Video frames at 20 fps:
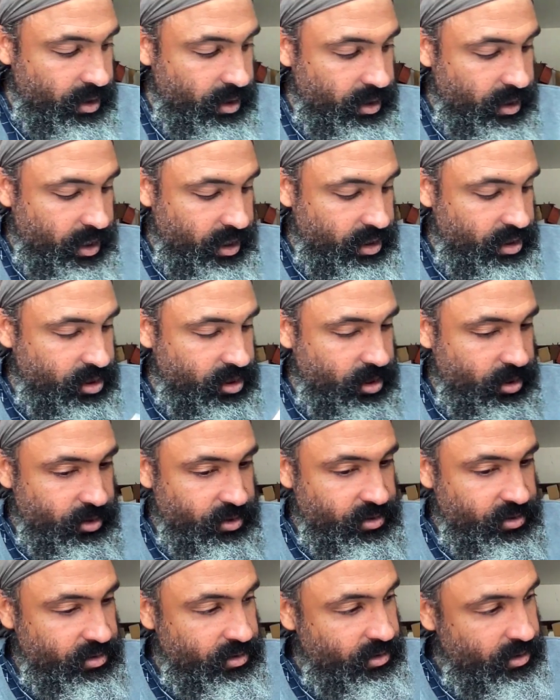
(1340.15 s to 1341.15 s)
that
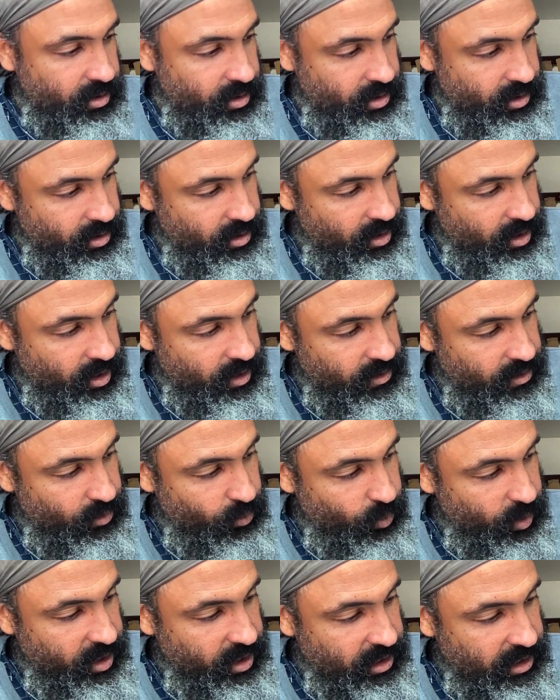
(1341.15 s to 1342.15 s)
shares the
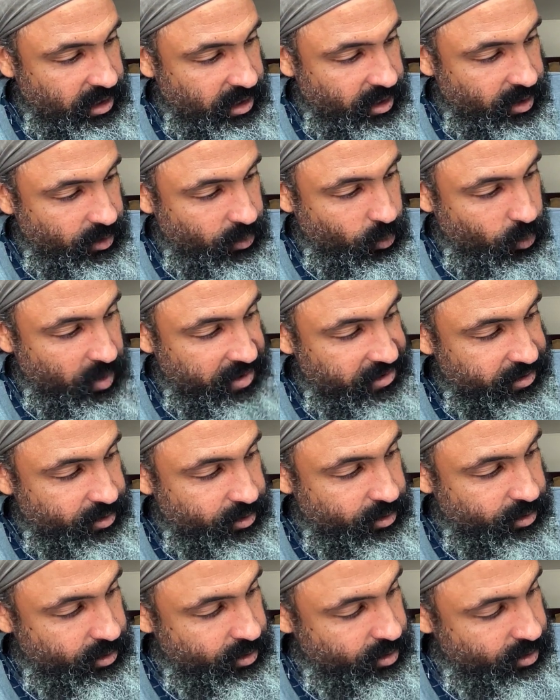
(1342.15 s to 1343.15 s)
weekly
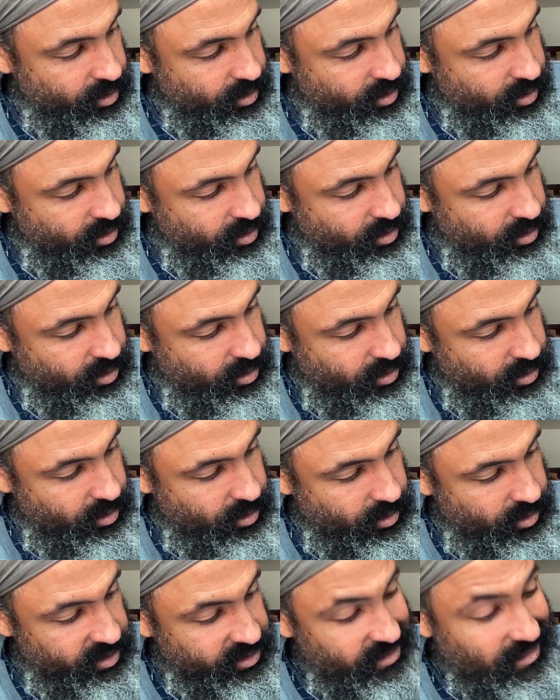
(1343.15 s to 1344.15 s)
weather
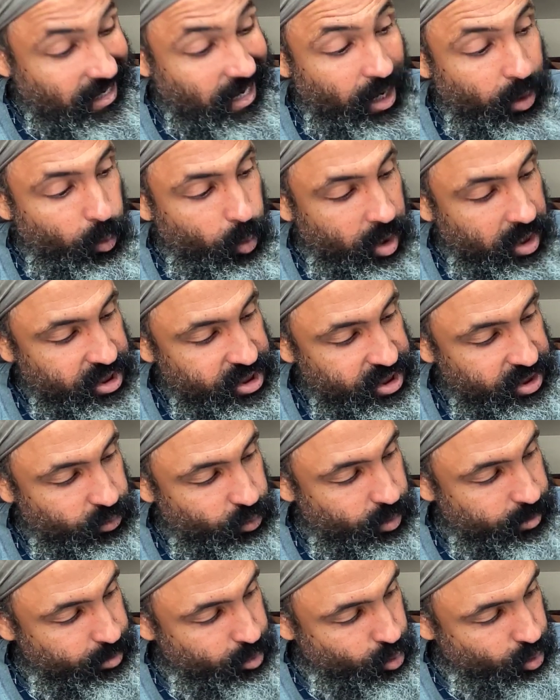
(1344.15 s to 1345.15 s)
sky watching
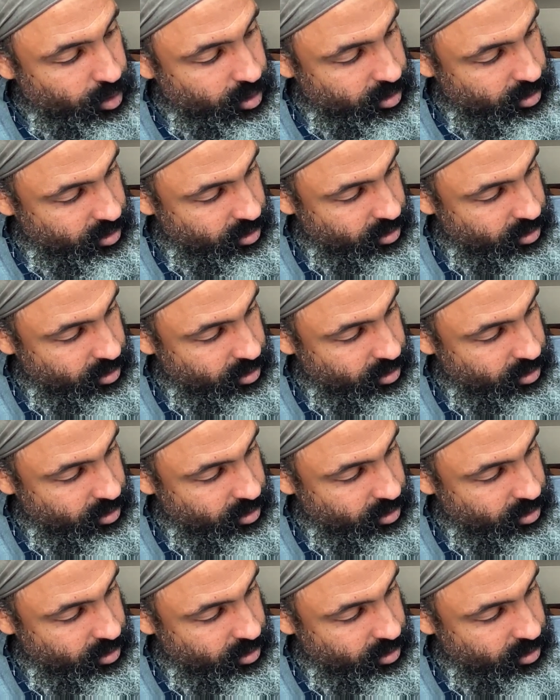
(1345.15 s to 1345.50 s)
report.